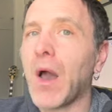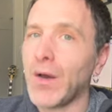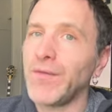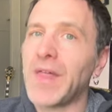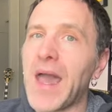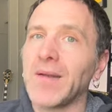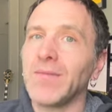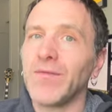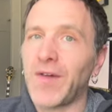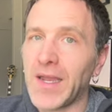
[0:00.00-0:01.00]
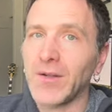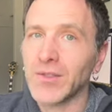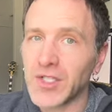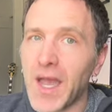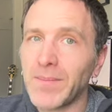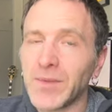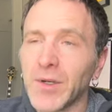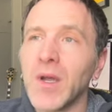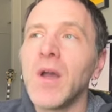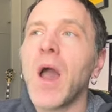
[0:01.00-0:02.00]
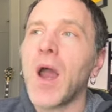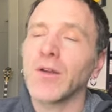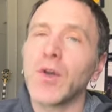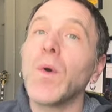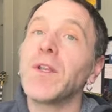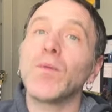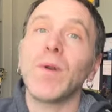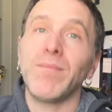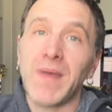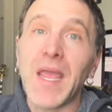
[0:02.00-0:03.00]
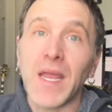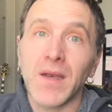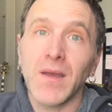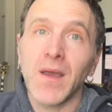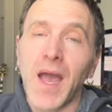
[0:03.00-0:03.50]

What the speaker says: of that final chapter are going to remain.